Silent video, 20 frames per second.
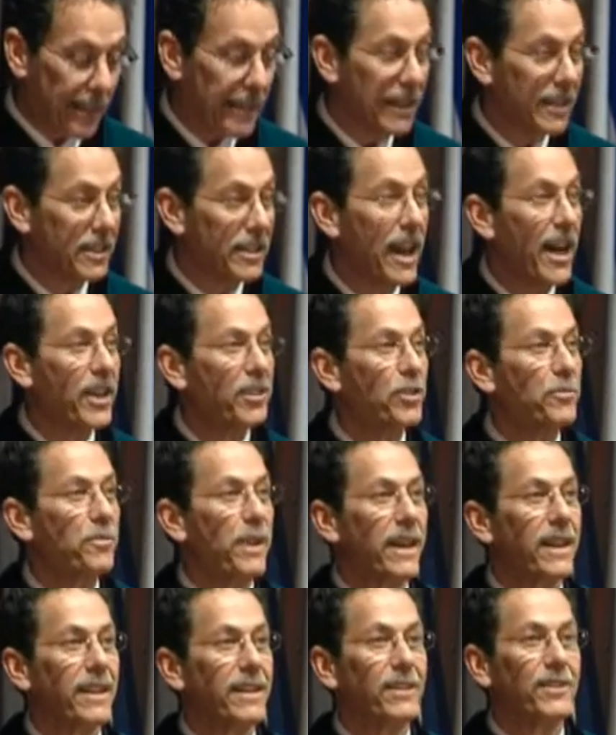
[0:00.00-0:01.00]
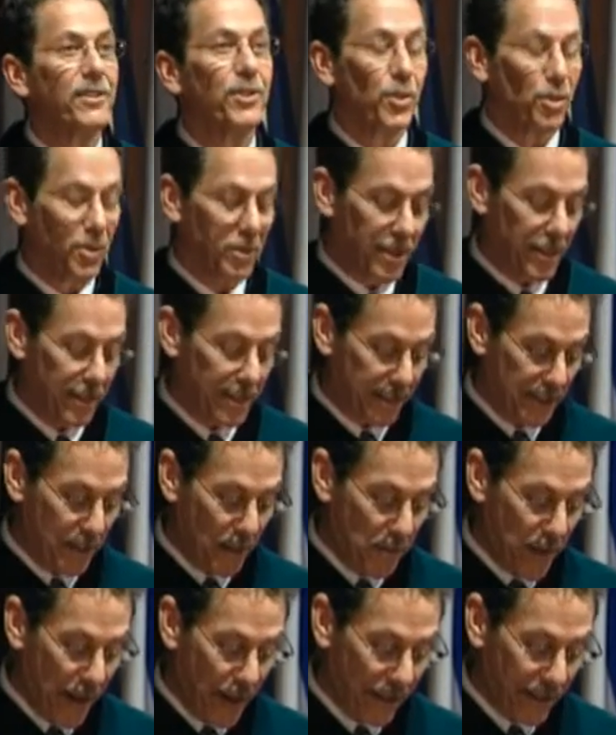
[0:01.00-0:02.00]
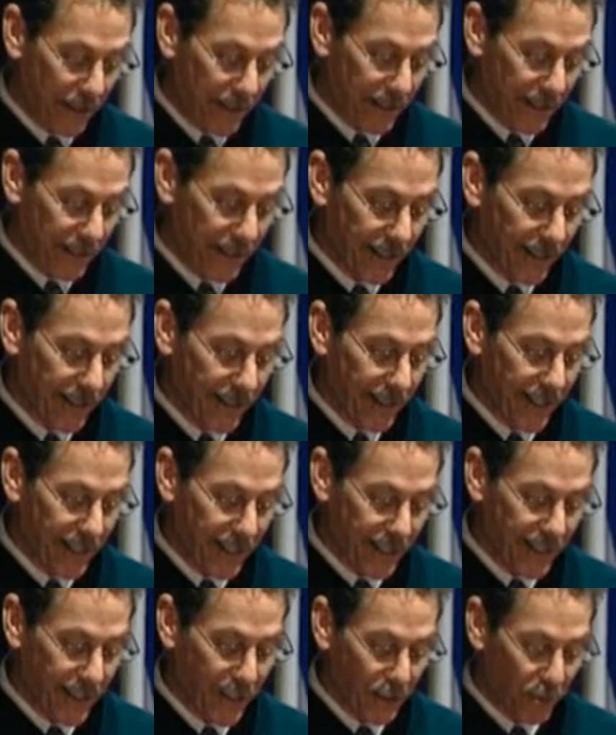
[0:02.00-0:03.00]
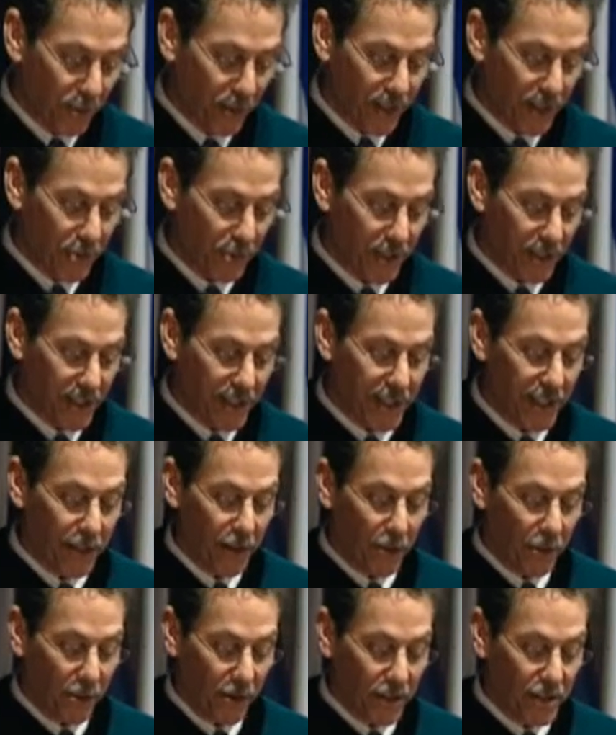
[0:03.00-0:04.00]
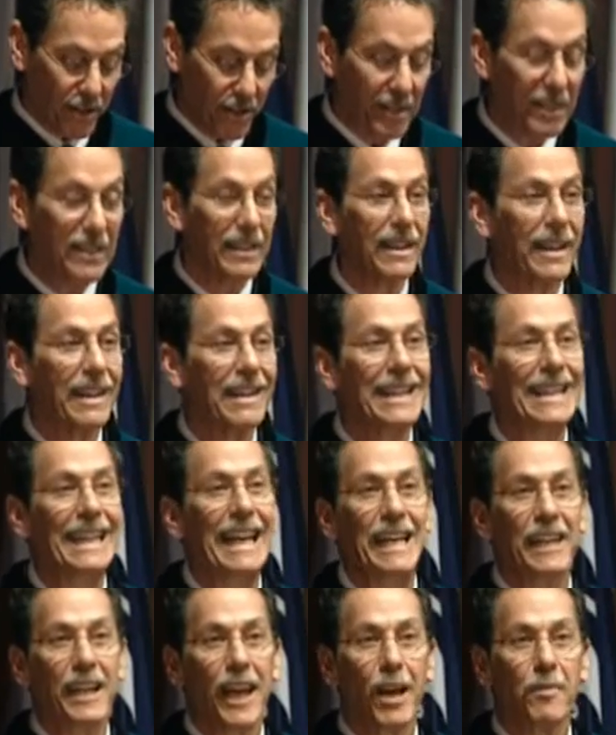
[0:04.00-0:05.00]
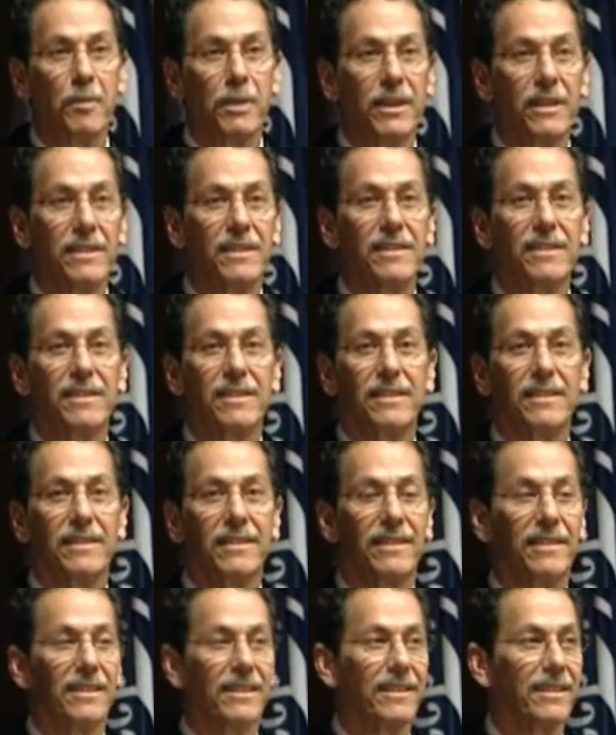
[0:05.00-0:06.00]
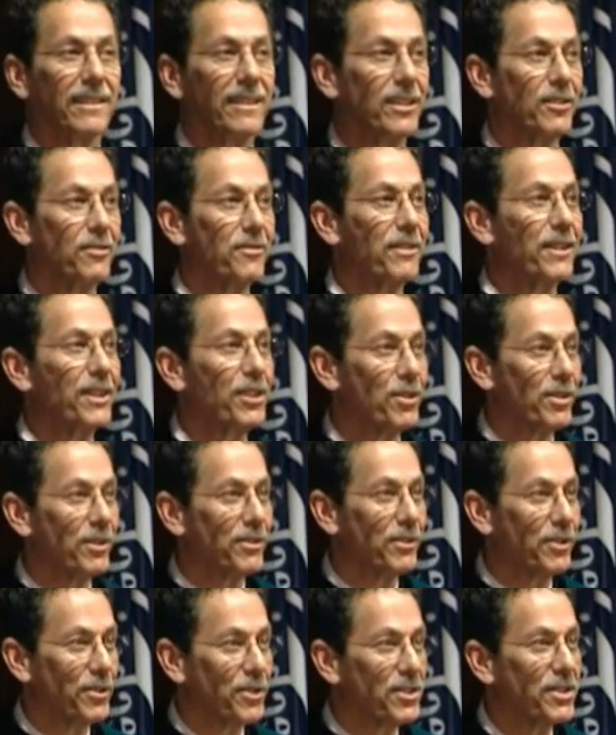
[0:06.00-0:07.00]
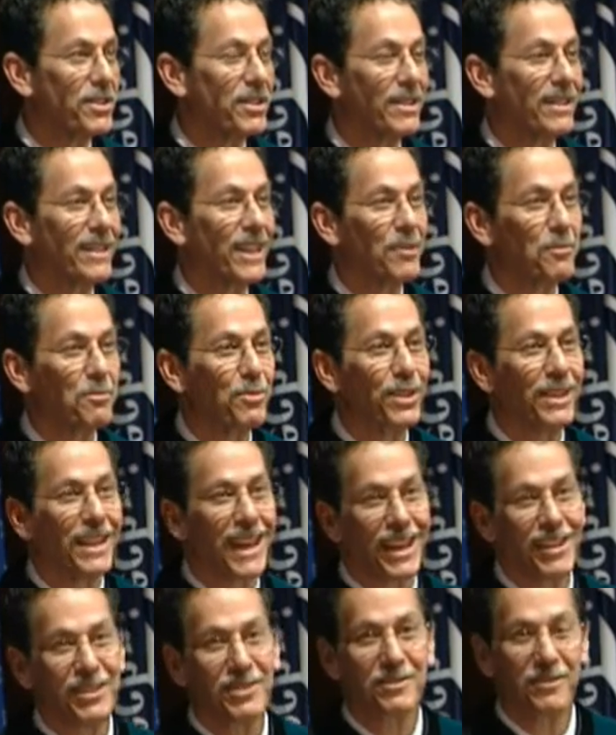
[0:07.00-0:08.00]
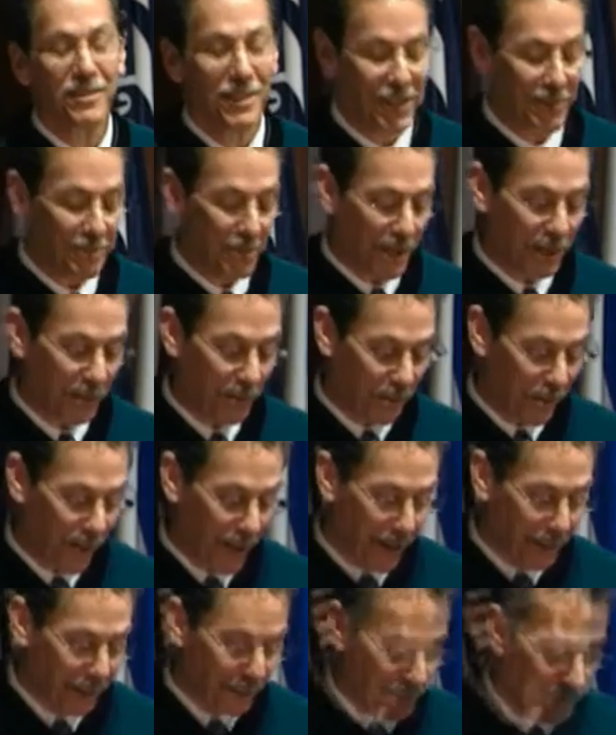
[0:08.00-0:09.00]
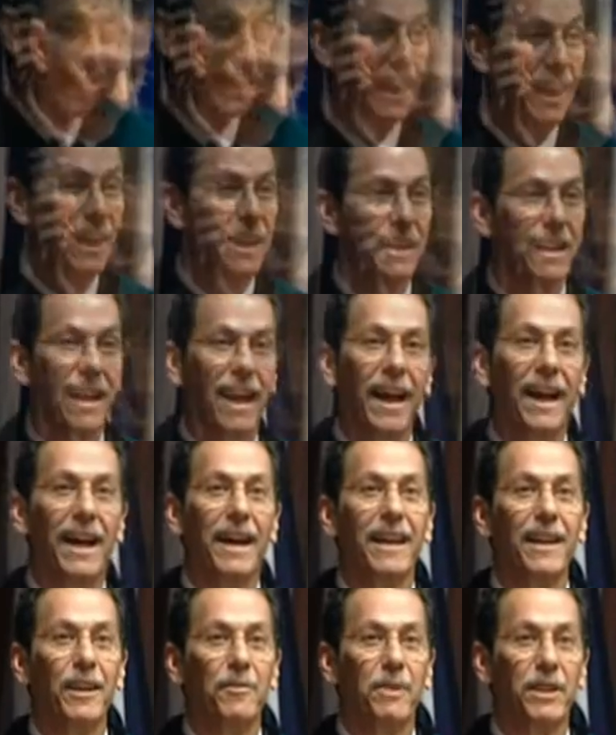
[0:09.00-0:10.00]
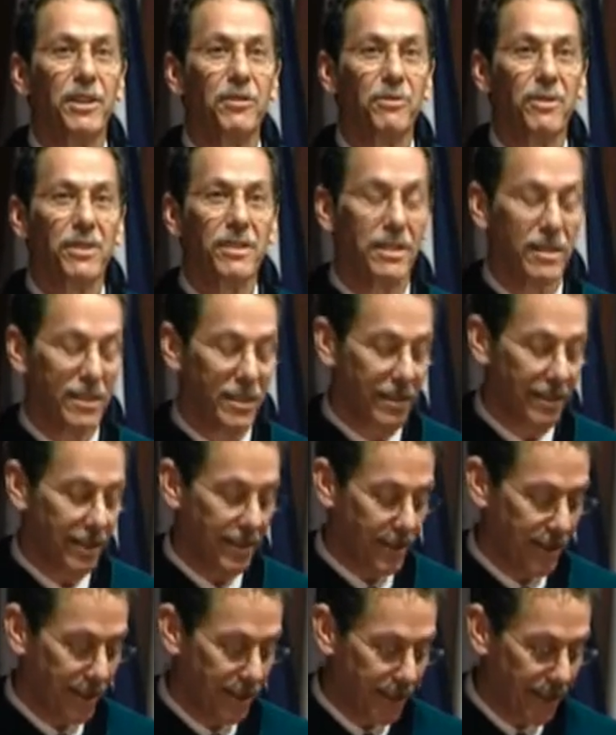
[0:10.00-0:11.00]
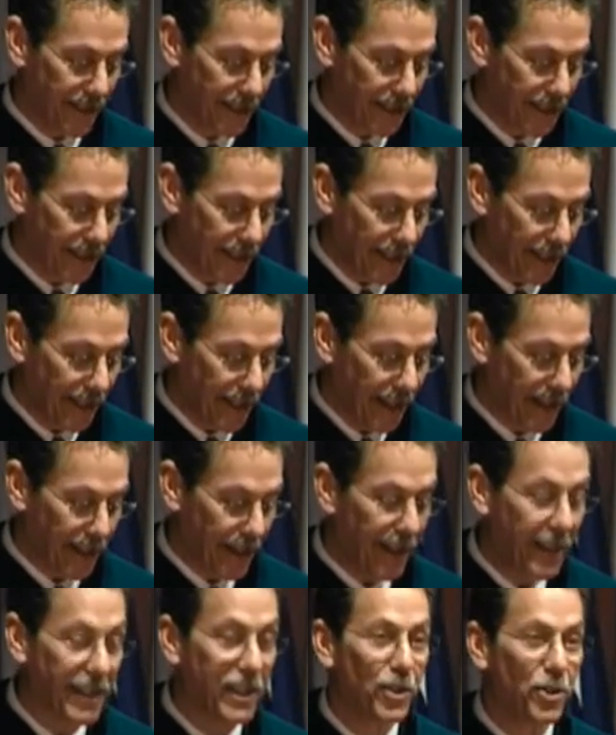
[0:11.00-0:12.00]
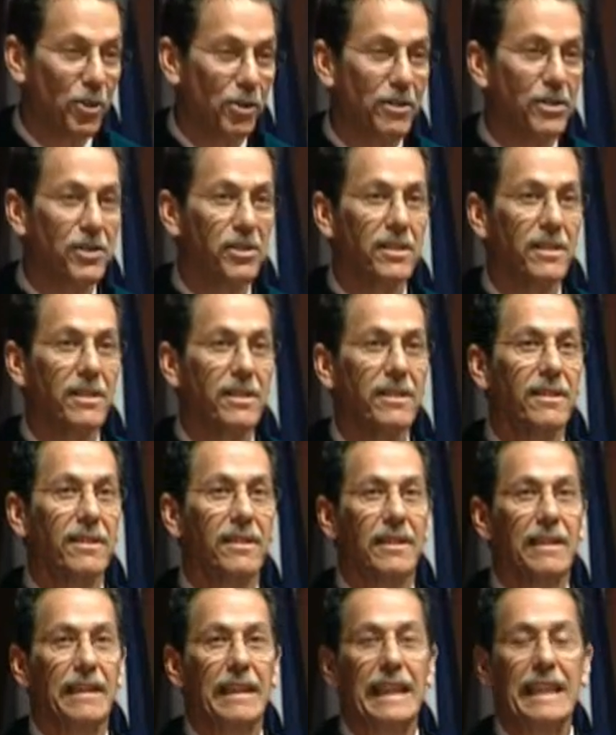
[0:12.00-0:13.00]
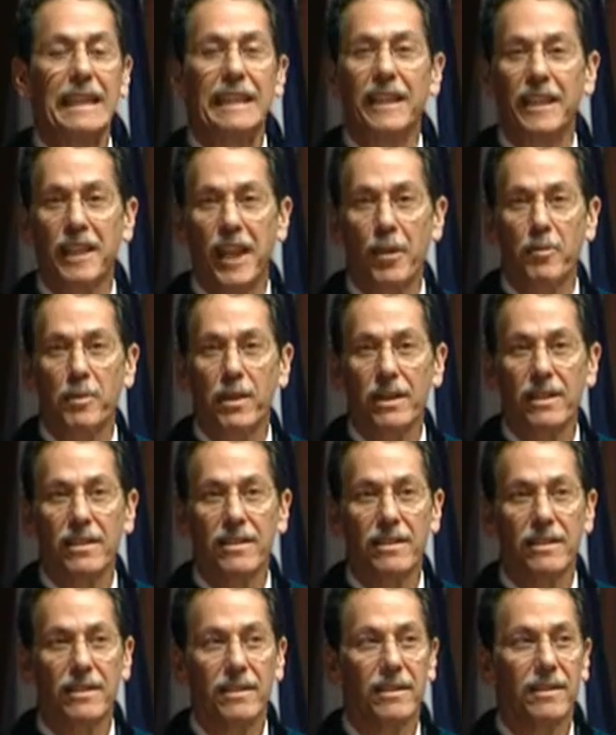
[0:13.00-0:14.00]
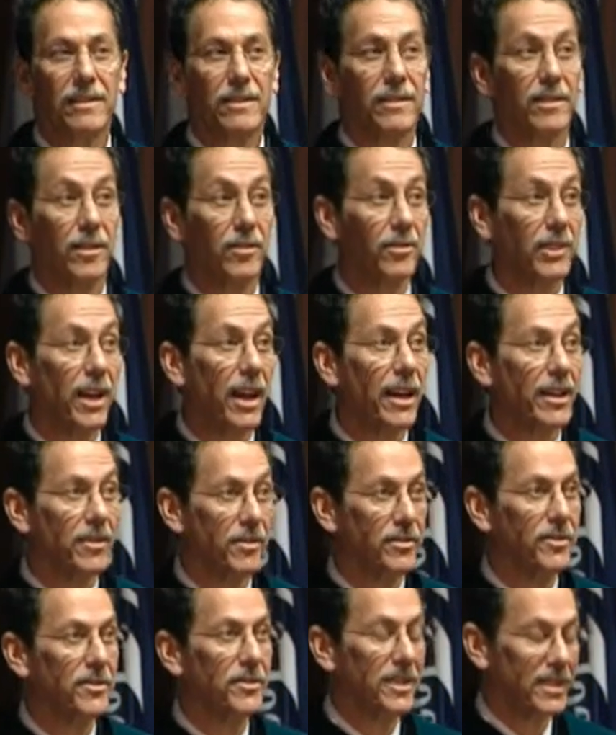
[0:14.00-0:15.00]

Now, Doctor Bennett told us about his interest, which is the origin and the dynamics of the universe. And I put that as a fundamental problem. And I am interested uh, in the origins and dynamics of life.